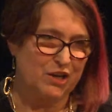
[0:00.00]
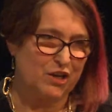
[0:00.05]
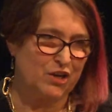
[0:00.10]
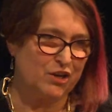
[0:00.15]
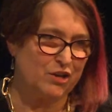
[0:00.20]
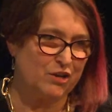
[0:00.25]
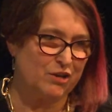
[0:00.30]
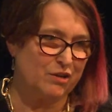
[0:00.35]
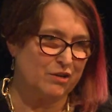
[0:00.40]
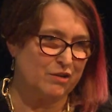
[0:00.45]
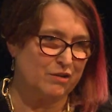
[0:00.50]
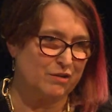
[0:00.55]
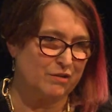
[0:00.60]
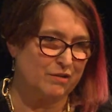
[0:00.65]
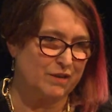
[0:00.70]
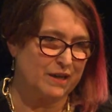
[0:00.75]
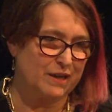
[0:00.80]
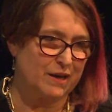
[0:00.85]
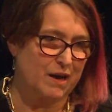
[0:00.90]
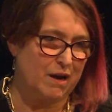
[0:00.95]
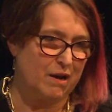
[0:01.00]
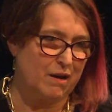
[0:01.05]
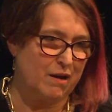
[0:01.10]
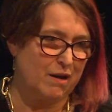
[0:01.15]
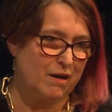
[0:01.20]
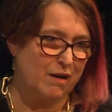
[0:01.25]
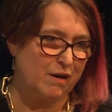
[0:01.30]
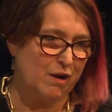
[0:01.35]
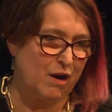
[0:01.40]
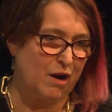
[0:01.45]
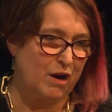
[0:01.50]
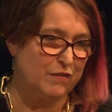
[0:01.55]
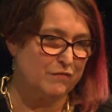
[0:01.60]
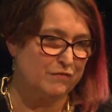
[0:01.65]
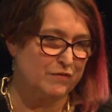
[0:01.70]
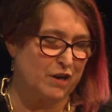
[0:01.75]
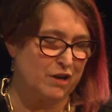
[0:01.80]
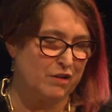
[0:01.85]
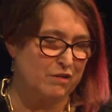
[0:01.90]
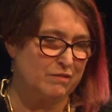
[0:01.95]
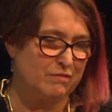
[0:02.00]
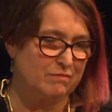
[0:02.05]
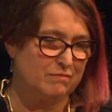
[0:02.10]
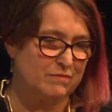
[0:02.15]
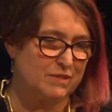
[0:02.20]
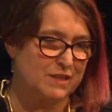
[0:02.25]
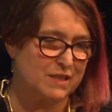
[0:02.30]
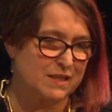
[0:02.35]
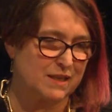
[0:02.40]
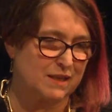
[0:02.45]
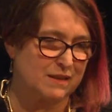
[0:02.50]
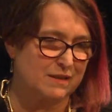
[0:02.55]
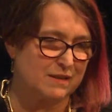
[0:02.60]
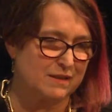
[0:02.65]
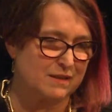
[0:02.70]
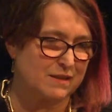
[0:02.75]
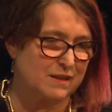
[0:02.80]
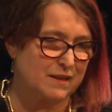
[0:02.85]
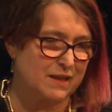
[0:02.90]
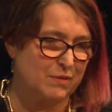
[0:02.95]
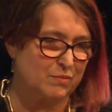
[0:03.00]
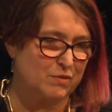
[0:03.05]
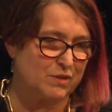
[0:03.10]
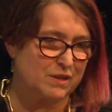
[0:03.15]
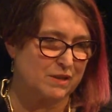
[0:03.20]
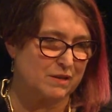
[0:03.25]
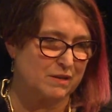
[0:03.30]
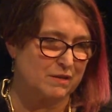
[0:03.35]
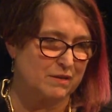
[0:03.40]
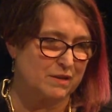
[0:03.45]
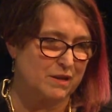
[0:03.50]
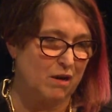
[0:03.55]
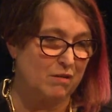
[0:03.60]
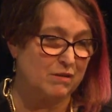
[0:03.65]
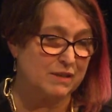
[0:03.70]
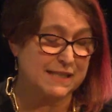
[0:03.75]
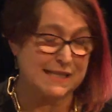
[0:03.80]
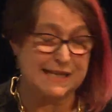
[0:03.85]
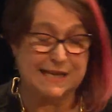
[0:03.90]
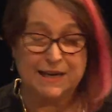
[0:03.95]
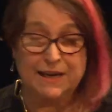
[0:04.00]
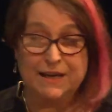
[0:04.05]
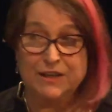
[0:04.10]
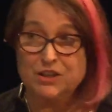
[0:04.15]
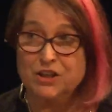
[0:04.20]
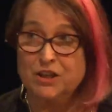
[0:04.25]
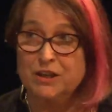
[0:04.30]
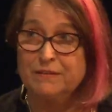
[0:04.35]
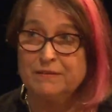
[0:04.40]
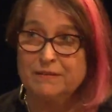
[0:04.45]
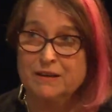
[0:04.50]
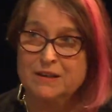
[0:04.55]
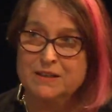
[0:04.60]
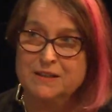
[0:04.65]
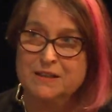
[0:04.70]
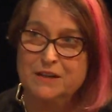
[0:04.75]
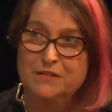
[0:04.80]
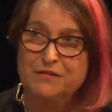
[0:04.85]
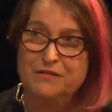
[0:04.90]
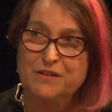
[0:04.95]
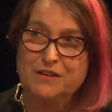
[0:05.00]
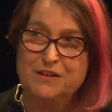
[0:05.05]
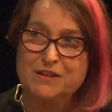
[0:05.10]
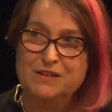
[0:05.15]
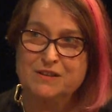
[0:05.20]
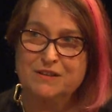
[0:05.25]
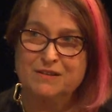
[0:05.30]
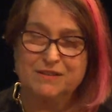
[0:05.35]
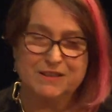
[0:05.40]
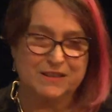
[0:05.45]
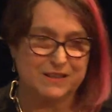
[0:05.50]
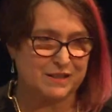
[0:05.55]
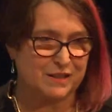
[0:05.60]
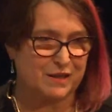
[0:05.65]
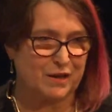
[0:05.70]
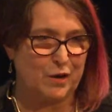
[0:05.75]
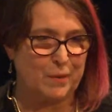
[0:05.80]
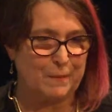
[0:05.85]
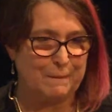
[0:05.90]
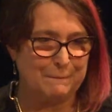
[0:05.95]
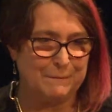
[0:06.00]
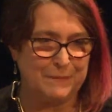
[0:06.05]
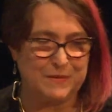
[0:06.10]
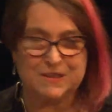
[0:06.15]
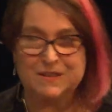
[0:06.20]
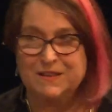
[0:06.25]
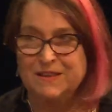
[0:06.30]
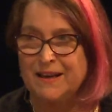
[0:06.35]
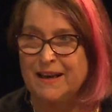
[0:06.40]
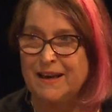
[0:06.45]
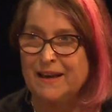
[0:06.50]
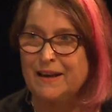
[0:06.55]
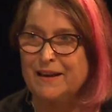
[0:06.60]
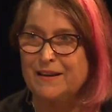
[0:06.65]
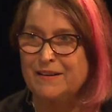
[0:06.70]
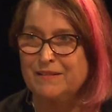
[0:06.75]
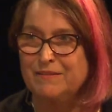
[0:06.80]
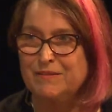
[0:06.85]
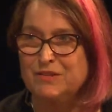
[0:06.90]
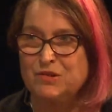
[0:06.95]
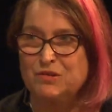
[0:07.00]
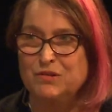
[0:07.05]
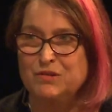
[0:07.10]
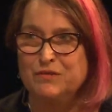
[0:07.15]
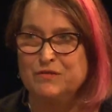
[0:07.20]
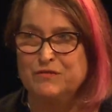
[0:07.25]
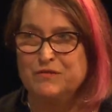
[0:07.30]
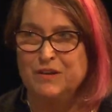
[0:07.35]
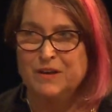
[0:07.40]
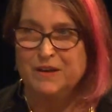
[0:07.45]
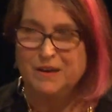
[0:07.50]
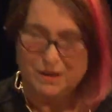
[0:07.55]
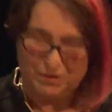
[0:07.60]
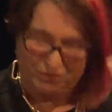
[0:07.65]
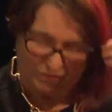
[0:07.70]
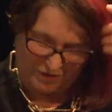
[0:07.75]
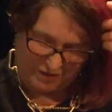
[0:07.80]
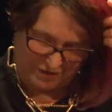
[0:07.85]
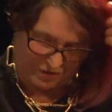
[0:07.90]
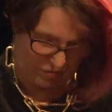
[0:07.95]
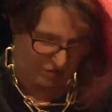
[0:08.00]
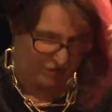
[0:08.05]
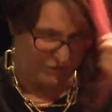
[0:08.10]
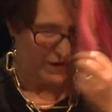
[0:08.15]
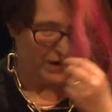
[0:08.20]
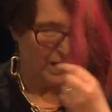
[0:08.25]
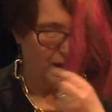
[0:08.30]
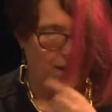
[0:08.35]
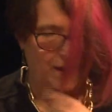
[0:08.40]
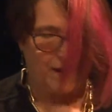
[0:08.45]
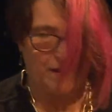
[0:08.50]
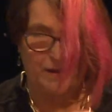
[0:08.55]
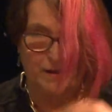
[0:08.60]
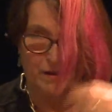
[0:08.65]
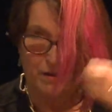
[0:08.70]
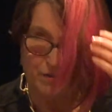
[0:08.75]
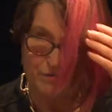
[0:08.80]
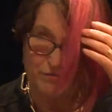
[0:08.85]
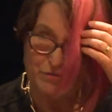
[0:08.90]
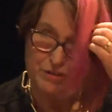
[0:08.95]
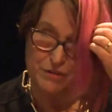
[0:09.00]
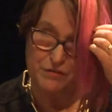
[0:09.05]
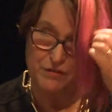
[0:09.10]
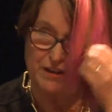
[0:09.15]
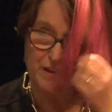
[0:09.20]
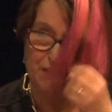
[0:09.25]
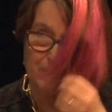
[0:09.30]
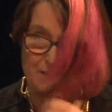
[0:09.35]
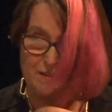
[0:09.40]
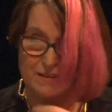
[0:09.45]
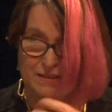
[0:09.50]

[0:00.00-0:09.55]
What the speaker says: Who I've known since he was a young teenager, because he first started to come to the Egg and sort of with sort of hair hanging over his face